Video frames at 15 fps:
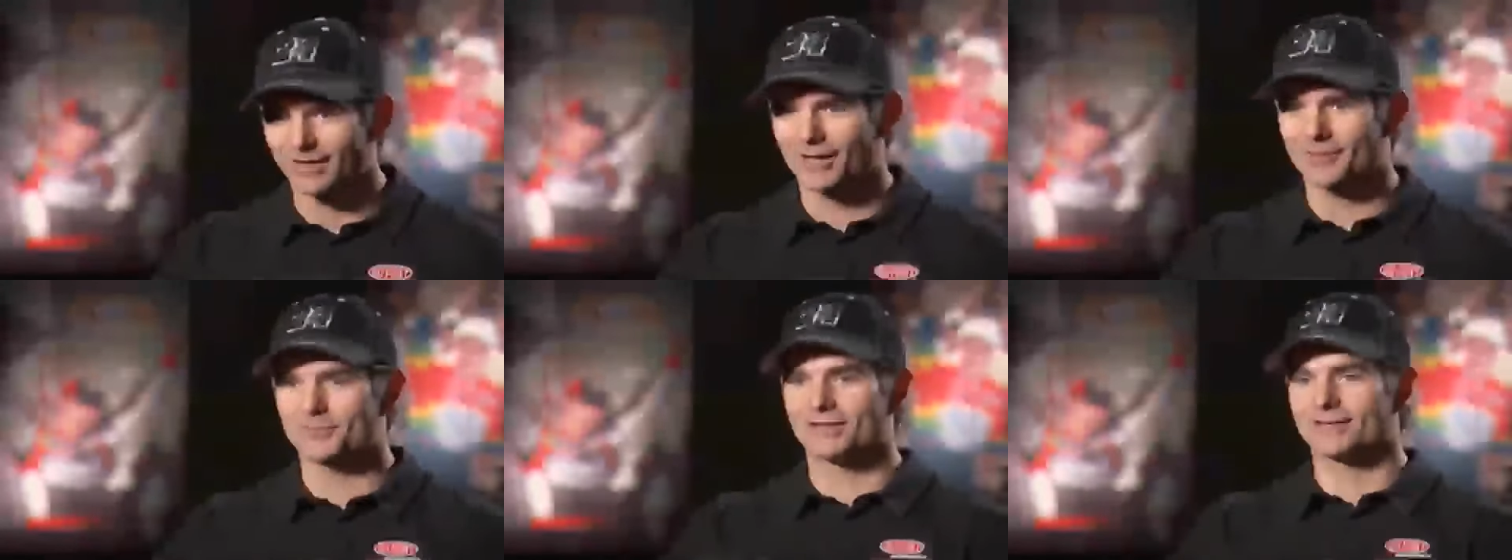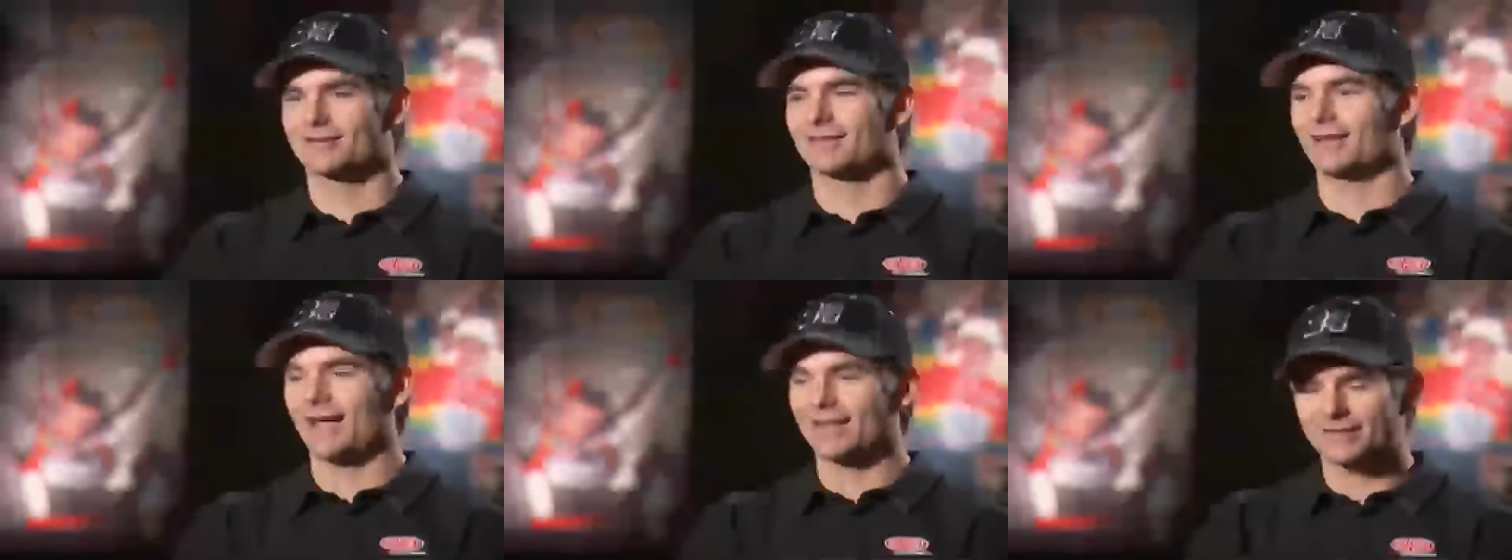I
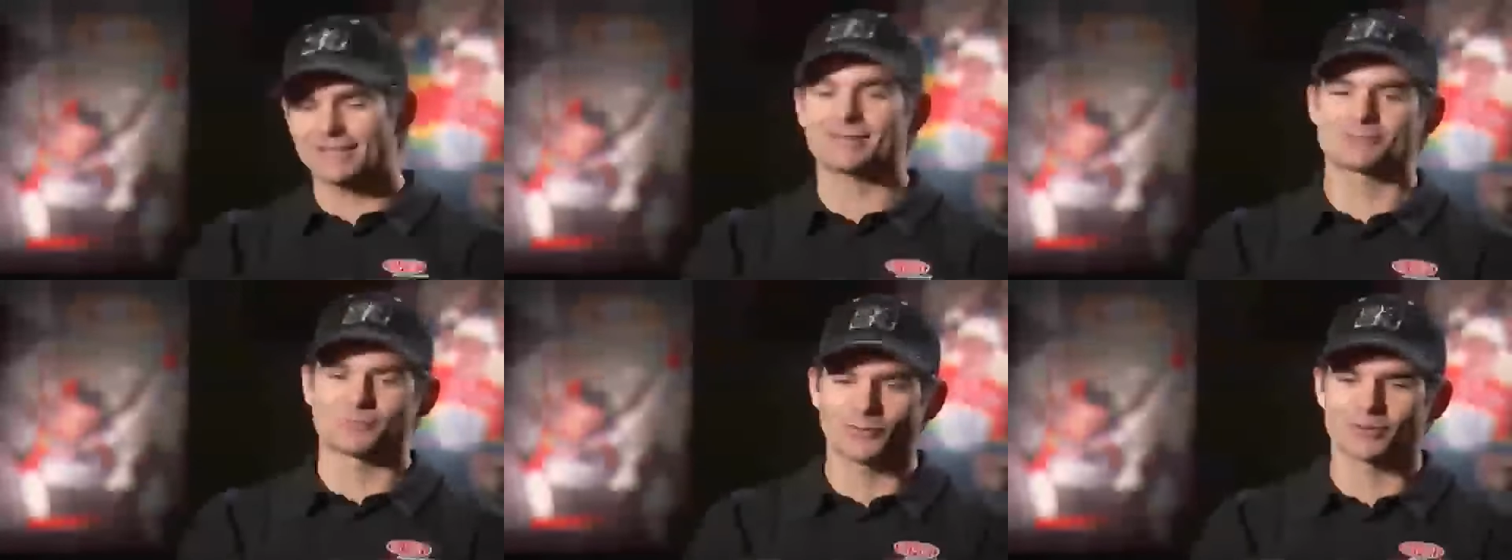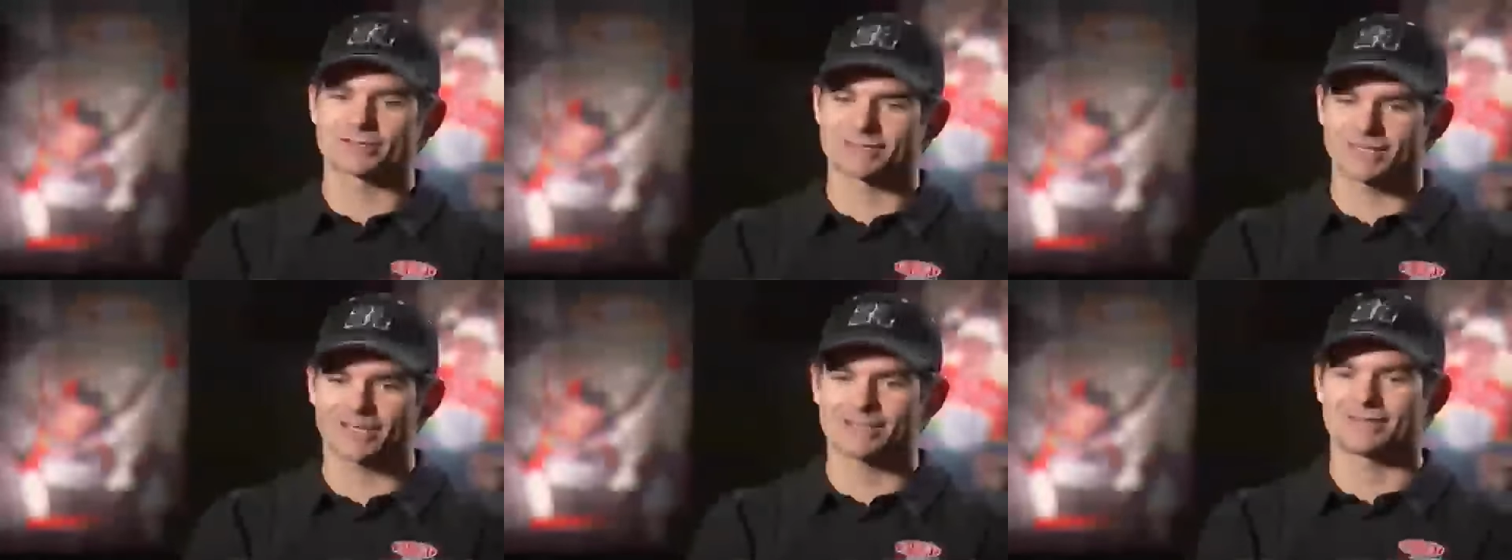mean, I think he's more
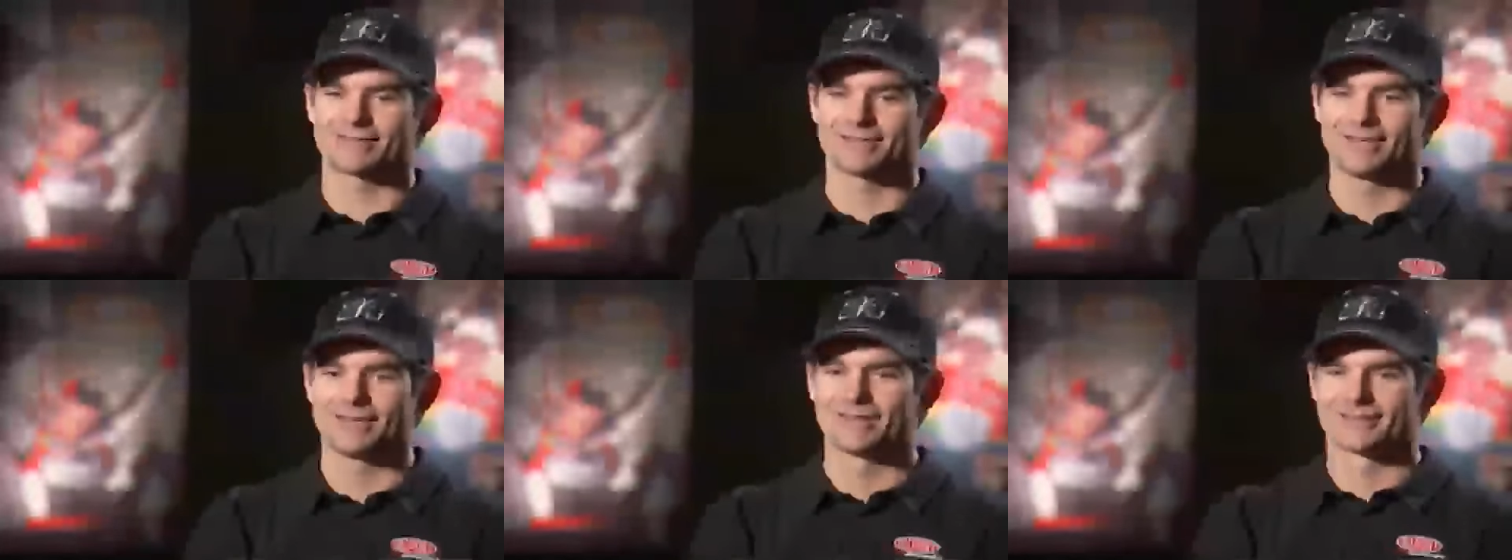excited